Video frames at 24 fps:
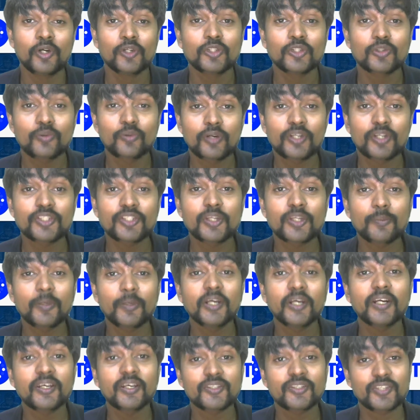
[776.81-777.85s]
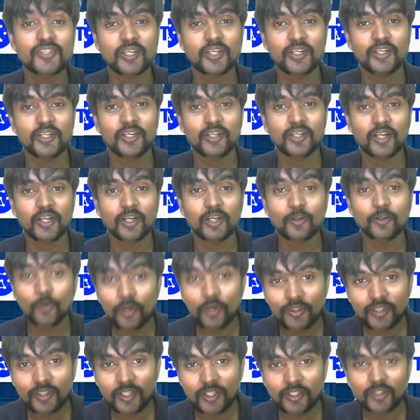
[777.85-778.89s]
students in btech second year are
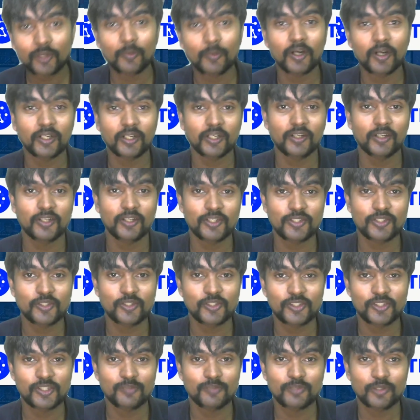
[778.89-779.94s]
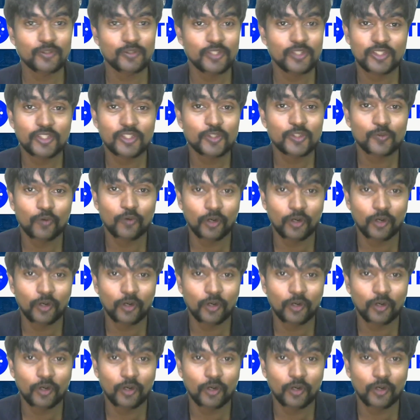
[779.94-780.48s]
doing that in the market research team so this is